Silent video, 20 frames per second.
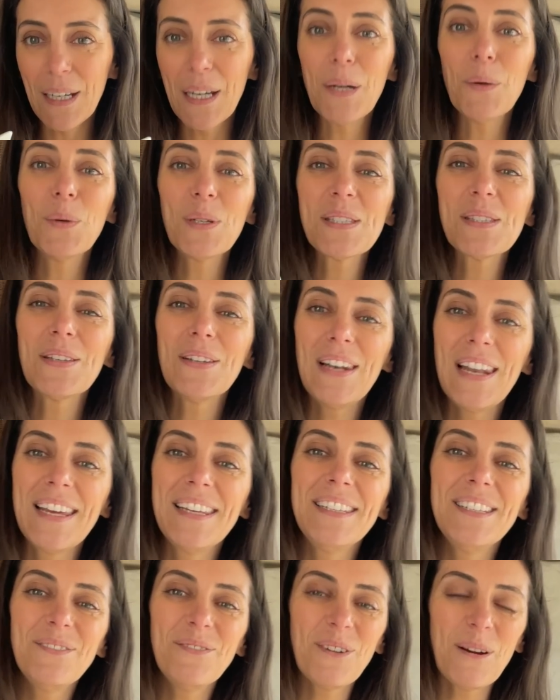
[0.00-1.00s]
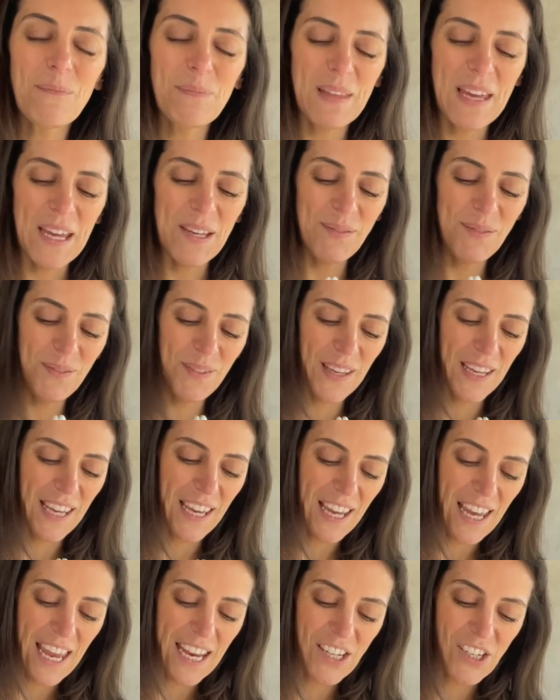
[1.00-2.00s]
It was the lady from that
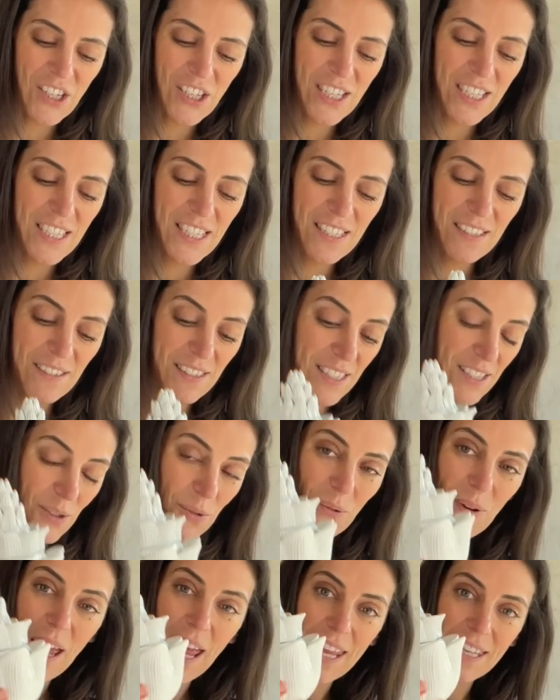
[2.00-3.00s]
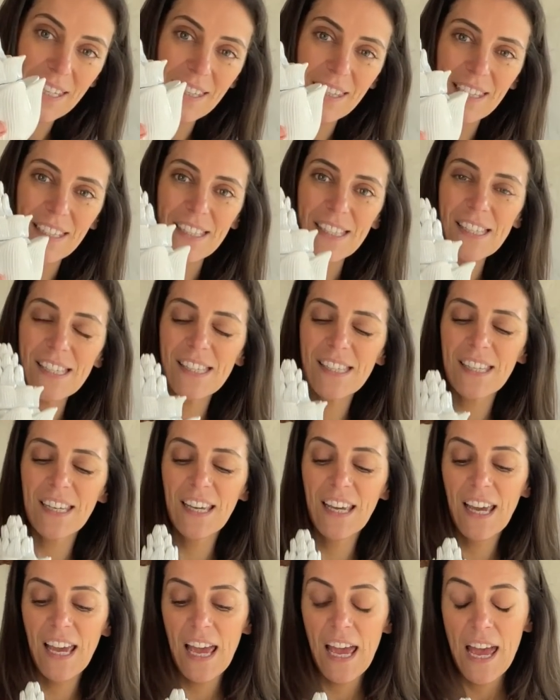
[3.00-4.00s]
fair, and she still had this,
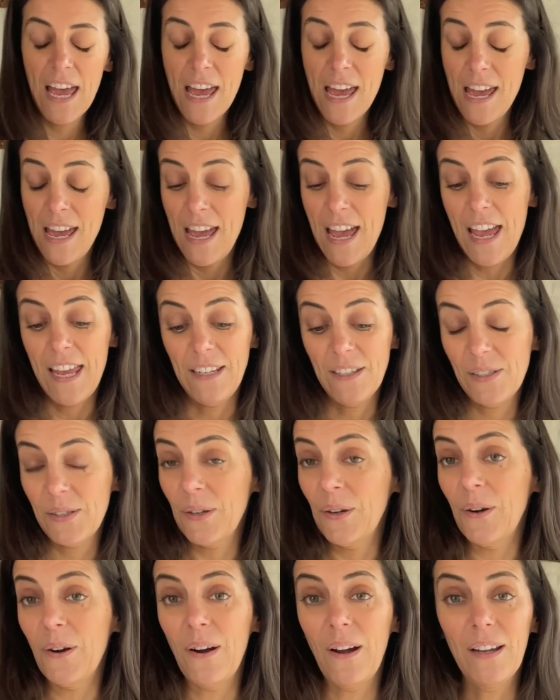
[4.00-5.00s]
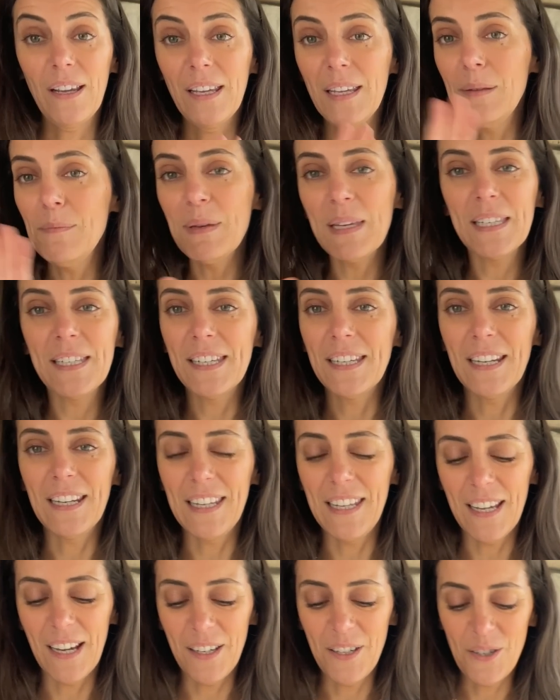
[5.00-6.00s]
and so
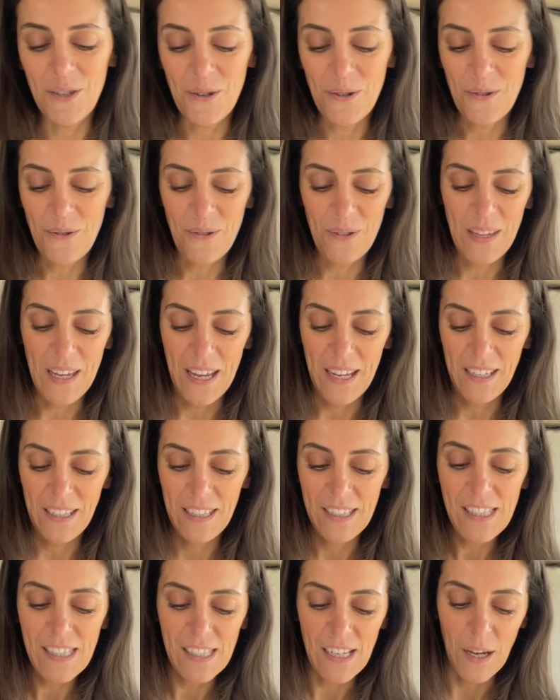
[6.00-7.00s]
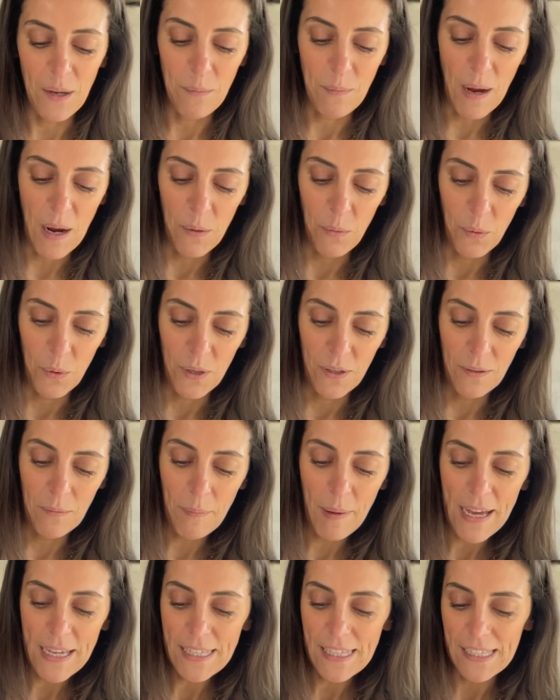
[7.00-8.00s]
immediately I knew that this time I wouldn't
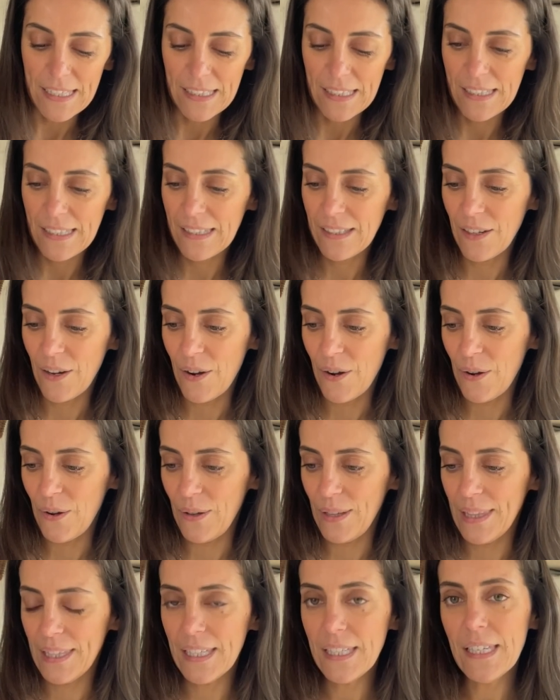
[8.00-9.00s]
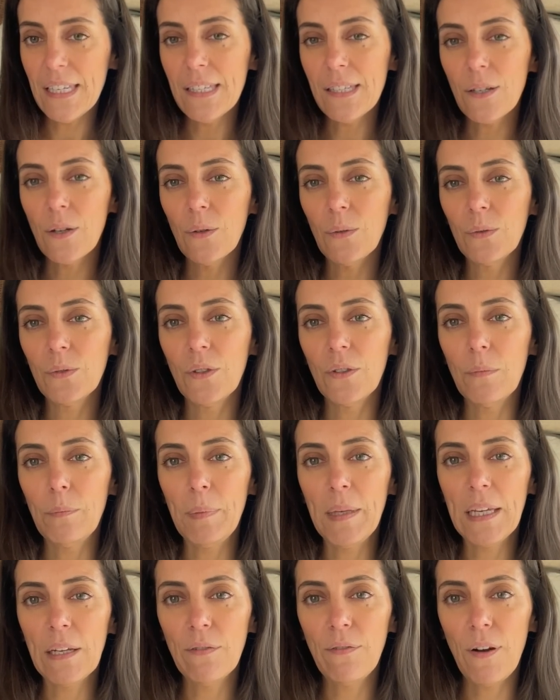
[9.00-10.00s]
pass it. So this is called a
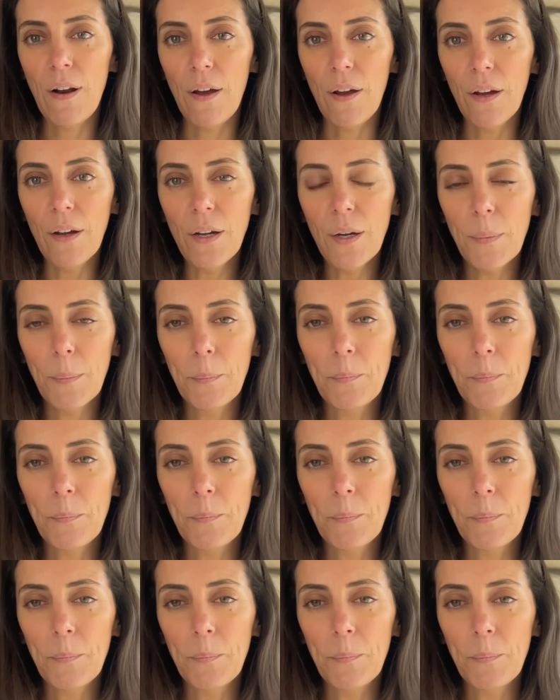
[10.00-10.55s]
pique-fleur.